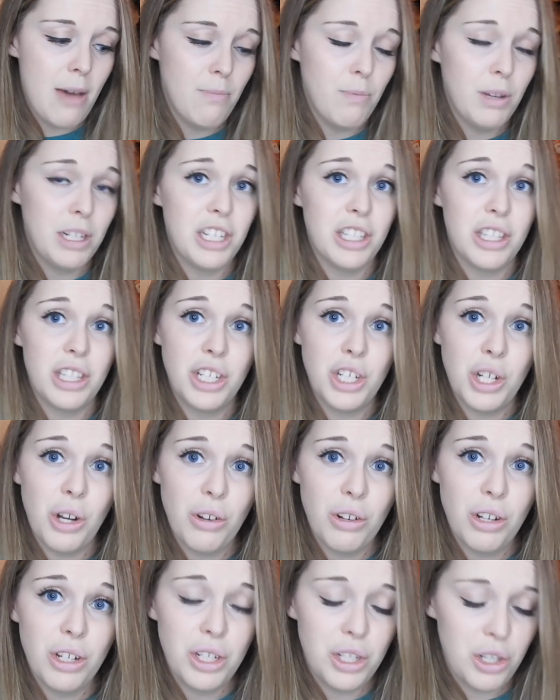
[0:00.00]
which is the
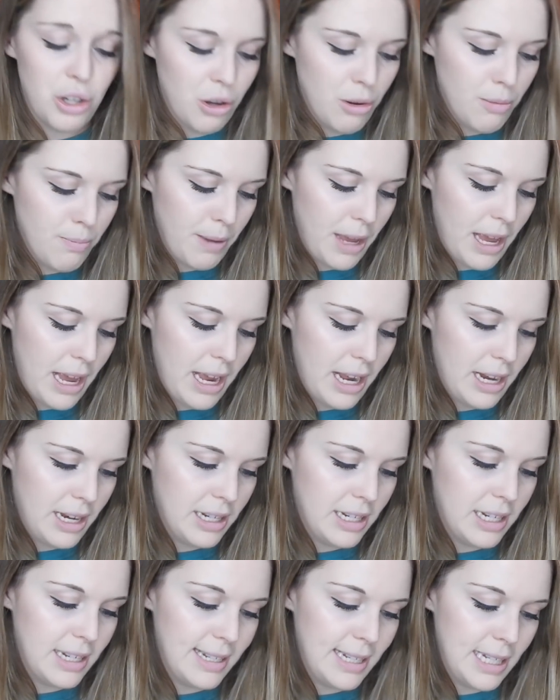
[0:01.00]
chocolate shop
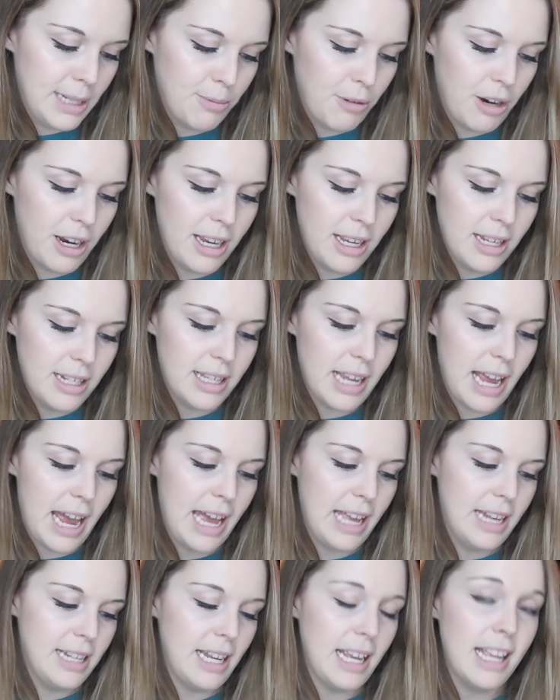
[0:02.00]
in Disney Springs,
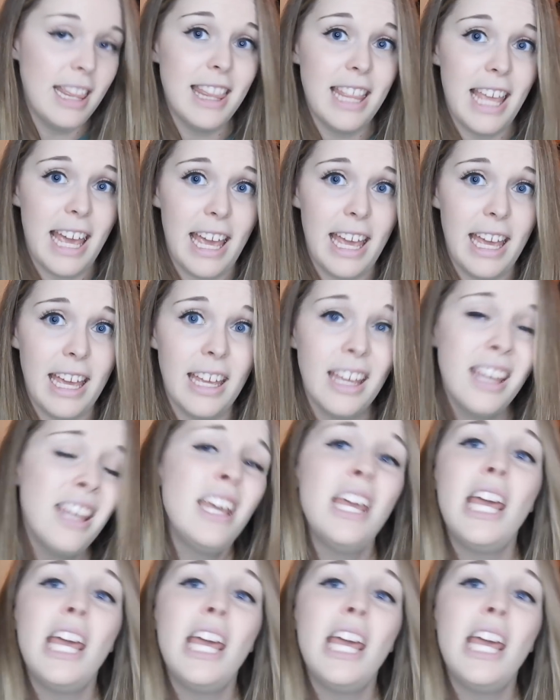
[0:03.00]
and in there,